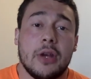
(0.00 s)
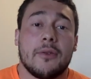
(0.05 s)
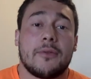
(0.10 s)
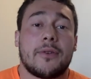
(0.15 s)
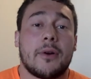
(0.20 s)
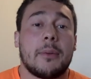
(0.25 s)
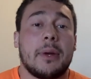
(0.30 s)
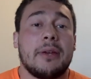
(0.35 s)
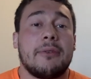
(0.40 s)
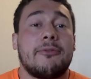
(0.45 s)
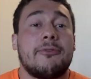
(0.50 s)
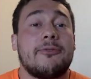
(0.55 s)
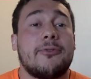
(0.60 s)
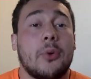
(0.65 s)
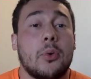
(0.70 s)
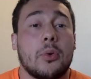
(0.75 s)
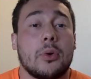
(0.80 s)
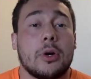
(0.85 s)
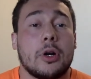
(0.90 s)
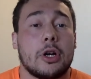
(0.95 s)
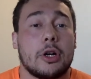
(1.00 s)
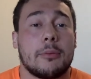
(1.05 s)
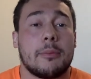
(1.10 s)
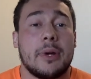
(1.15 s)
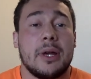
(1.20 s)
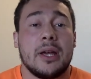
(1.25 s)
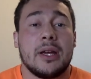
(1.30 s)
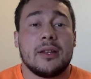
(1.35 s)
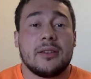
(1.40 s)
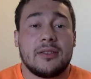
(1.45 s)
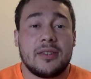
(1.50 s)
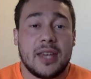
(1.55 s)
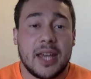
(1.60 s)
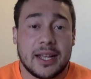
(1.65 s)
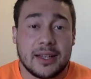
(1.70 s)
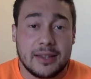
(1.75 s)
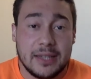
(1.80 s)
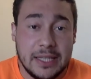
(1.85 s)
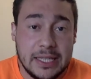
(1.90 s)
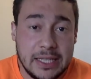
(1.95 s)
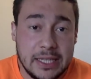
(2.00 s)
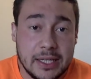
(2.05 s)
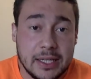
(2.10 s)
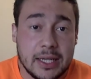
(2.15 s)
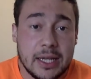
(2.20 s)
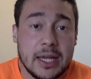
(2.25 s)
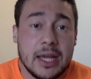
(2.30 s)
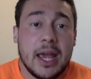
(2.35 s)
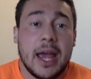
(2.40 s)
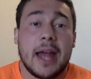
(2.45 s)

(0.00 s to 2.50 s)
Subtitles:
from a form, technique,